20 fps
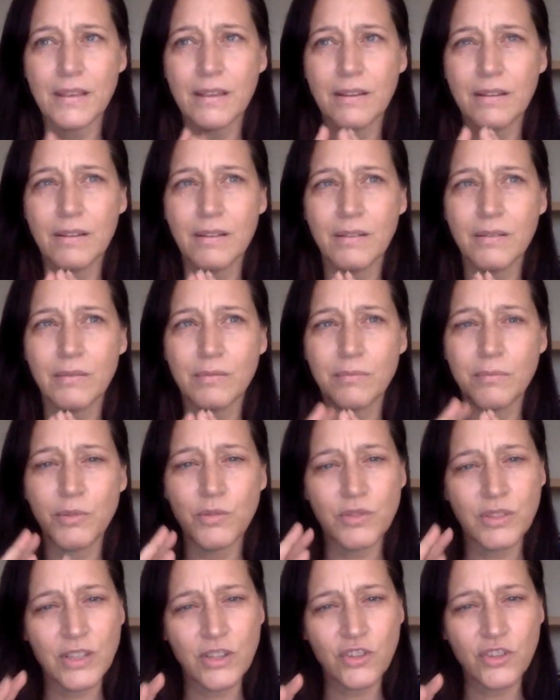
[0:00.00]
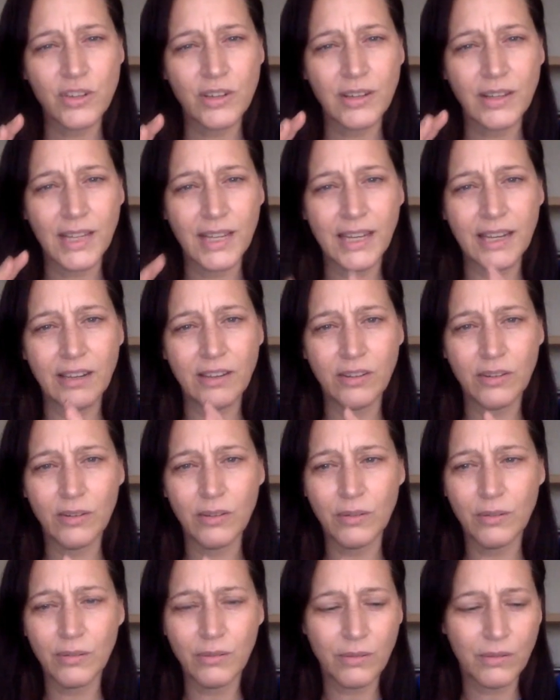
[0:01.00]
a musician lady
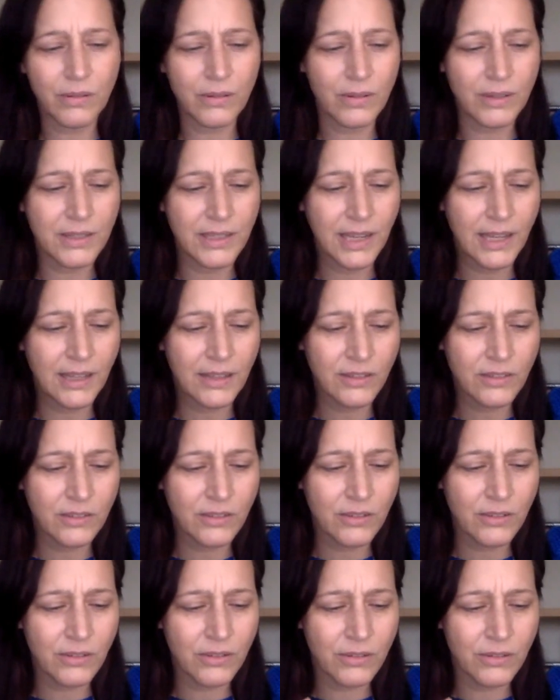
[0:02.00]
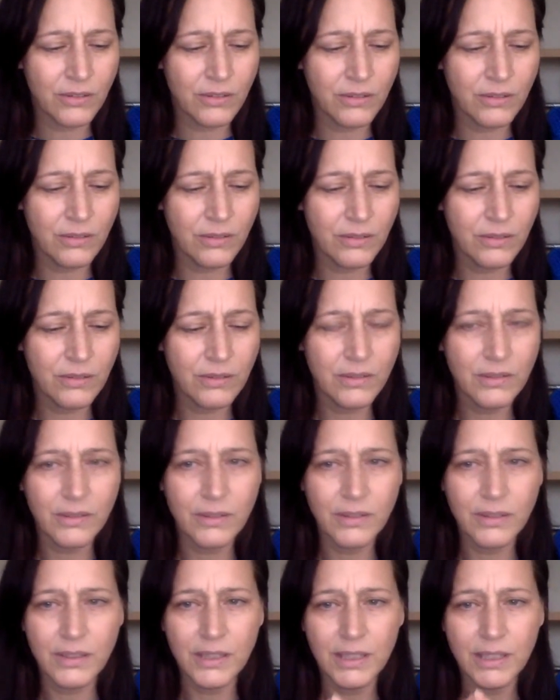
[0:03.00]
too, or a dancer?
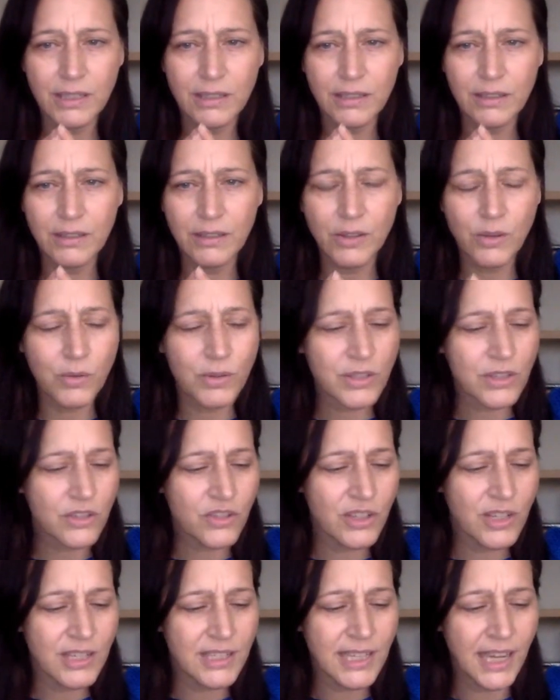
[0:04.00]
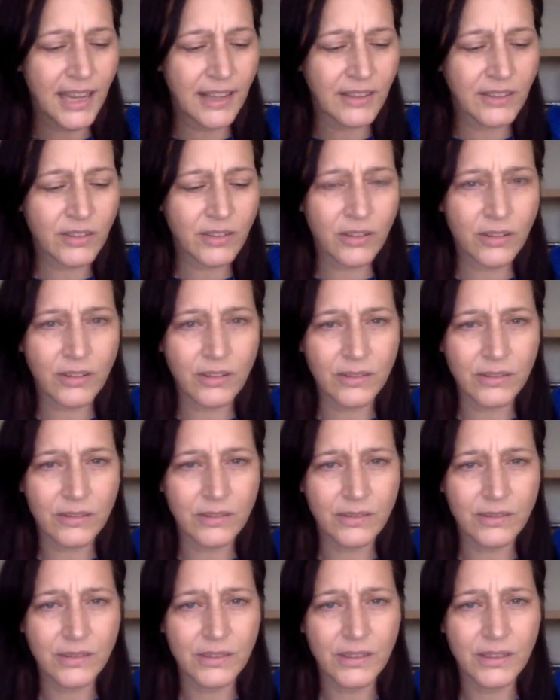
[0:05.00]
Lois, is she a dancer
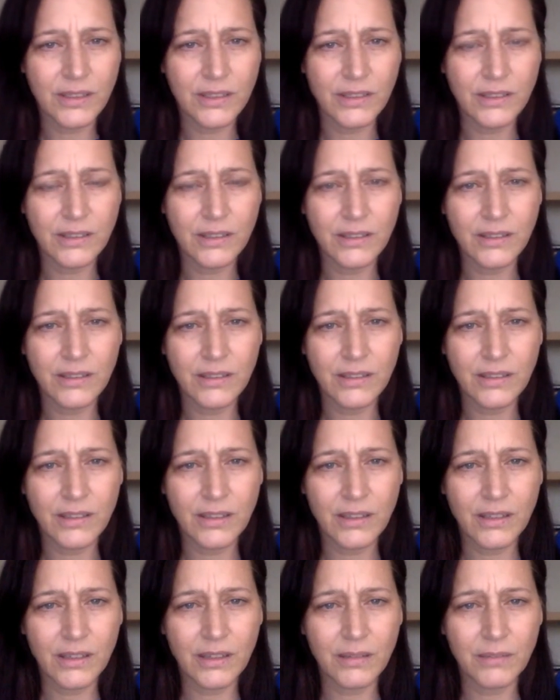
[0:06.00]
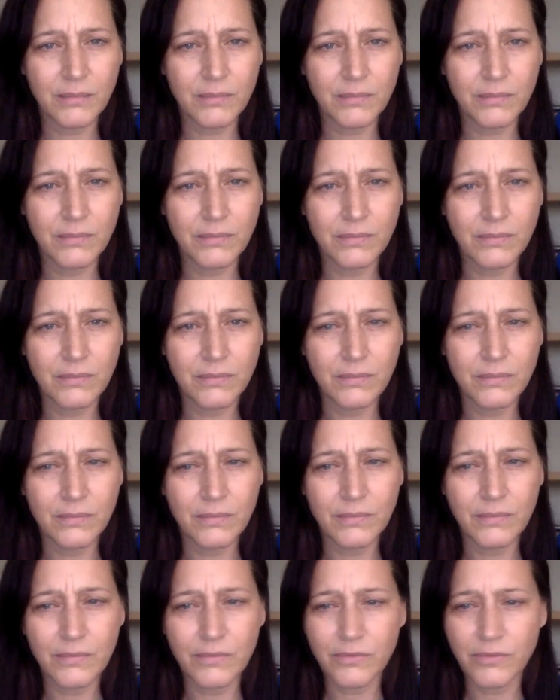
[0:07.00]
um,
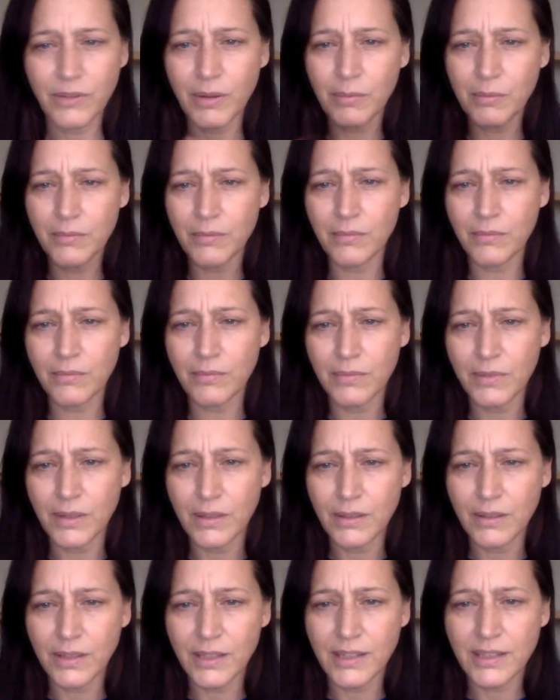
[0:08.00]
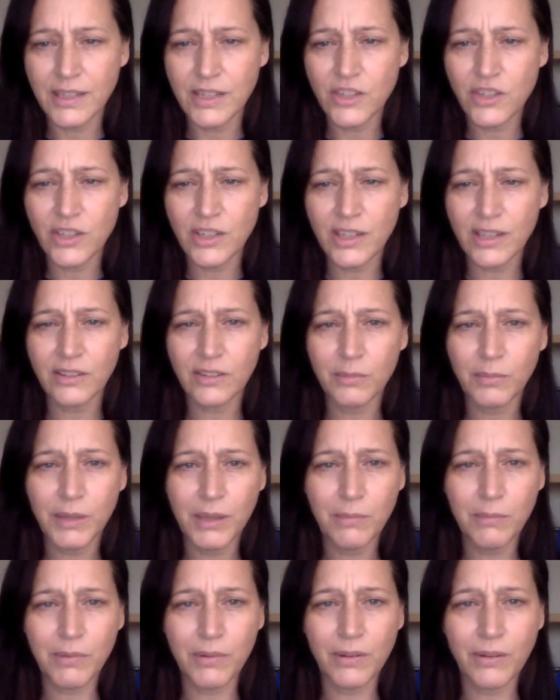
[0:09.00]
from the indigenous
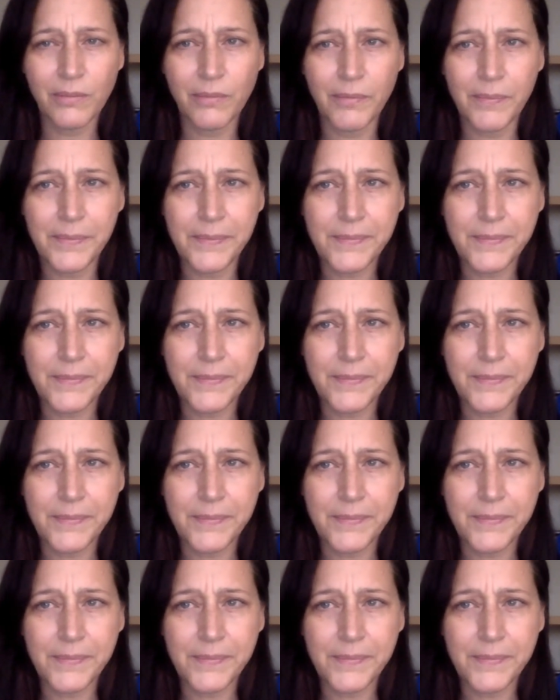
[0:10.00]
people?